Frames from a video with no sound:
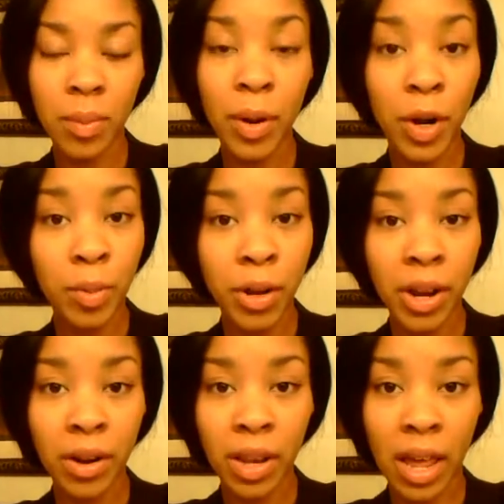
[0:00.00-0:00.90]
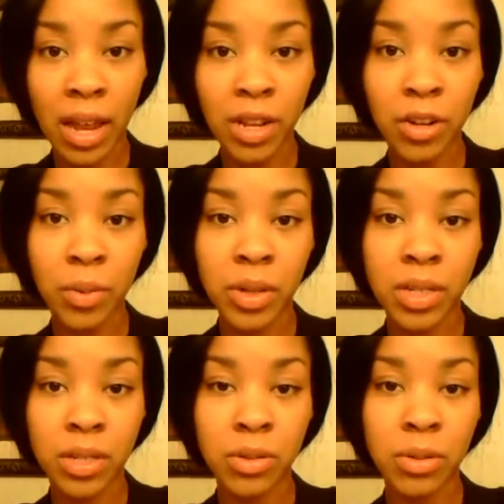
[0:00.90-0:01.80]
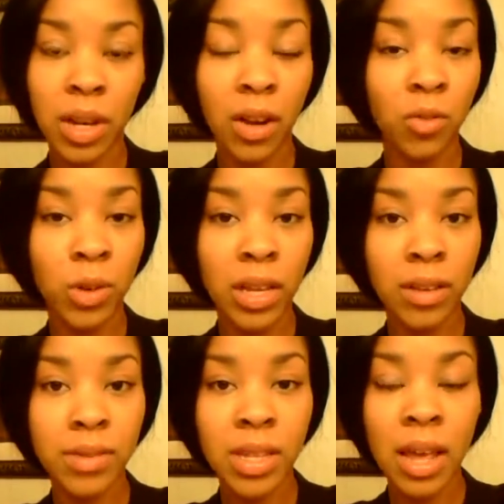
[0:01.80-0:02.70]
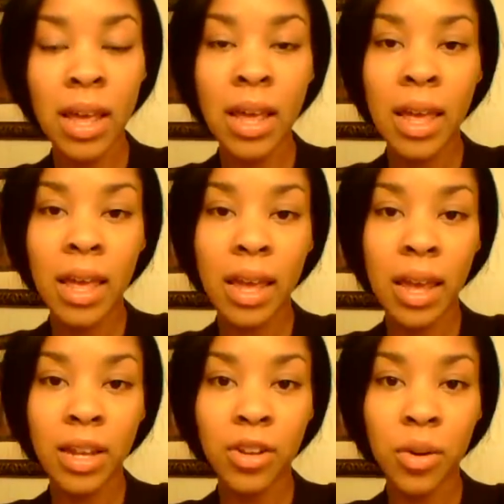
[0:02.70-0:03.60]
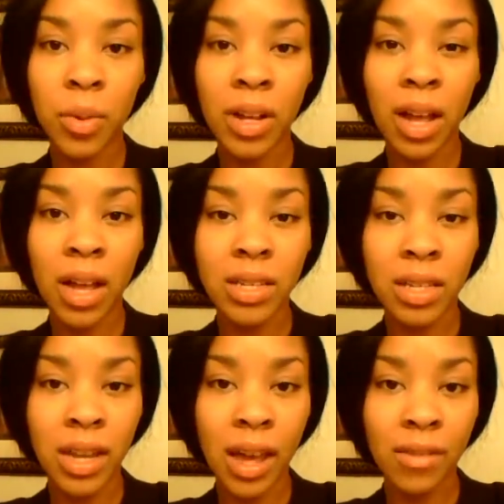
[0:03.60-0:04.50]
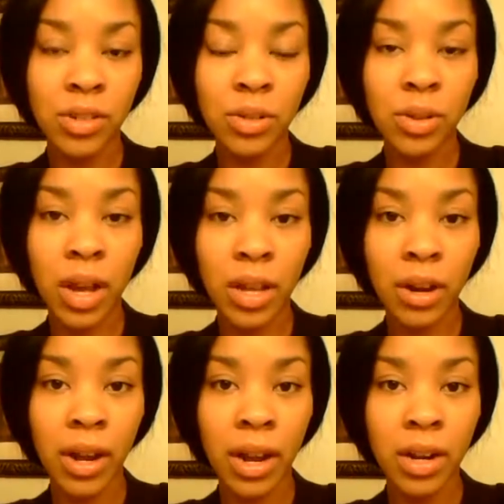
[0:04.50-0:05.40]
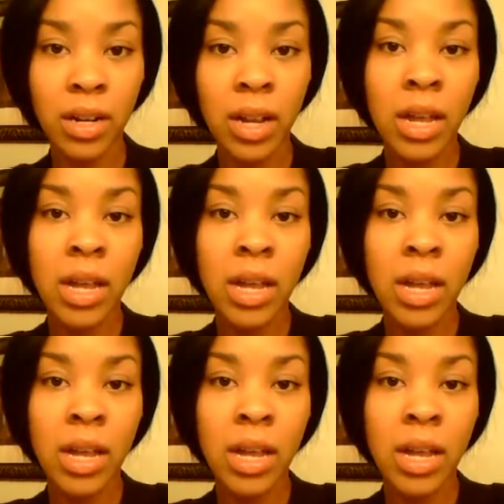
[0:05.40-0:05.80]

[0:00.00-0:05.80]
perm your hair a lot, you don't want to do a lot of weaves, and you don't want to constantly have to cut your hair.